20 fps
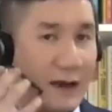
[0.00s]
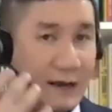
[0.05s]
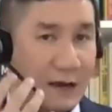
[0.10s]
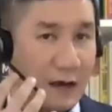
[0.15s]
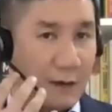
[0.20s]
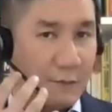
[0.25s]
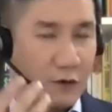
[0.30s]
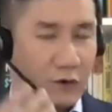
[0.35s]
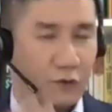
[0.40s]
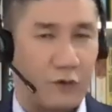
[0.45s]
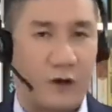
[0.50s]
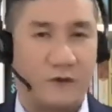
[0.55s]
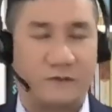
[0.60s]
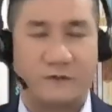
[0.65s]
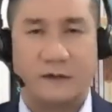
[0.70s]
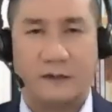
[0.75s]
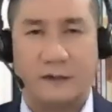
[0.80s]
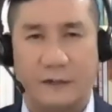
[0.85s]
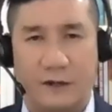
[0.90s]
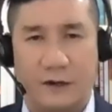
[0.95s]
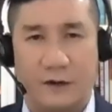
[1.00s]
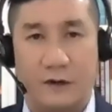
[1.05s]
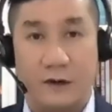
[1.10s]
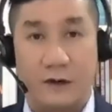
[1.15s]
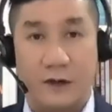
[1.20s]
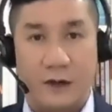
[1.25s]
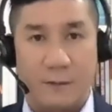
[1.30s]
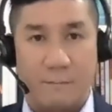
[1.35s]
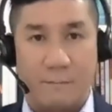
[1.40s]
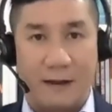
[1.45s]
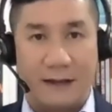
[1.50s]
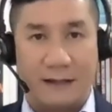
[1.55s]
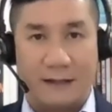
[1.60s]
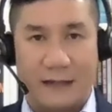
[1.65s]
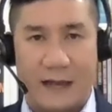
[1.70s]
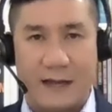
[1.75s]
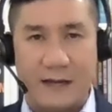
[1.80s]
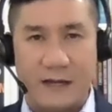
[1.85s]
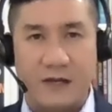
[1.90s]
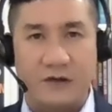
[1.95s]
I come across clear. My
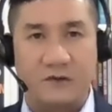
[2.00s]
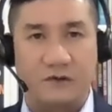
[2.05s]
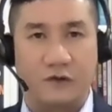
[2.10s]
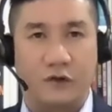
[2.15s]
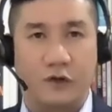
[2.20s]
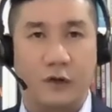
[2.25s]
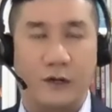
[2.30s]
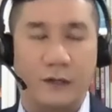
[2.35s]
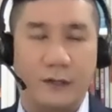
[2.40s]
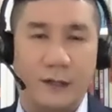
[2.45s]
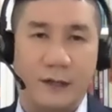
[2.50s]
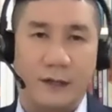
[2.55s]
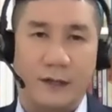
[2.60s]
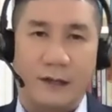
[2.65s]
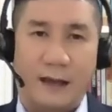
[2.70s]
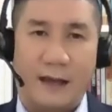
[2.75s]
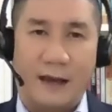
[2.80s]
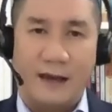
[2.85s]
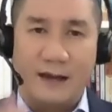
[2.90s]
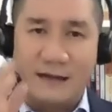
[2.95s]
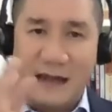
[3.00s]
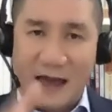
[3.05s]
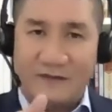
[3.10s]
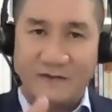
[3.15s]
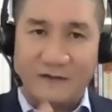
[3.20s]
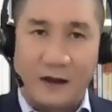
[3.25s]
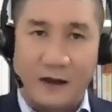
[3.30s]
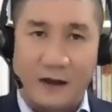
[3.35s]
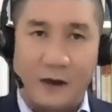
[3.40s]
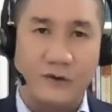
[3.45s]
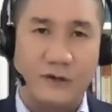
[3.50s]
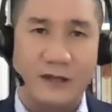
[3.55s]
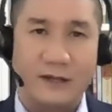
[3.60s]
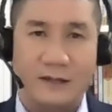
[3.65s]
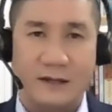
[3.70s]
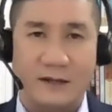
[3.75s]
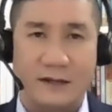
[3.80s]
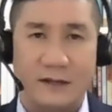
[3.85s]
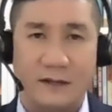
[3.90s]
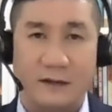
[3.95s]
lighting is good. And that's how you get
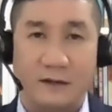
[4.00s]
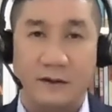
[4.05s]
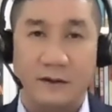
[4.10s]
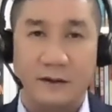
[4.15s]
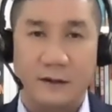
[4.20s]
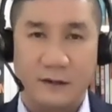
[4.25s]
the deal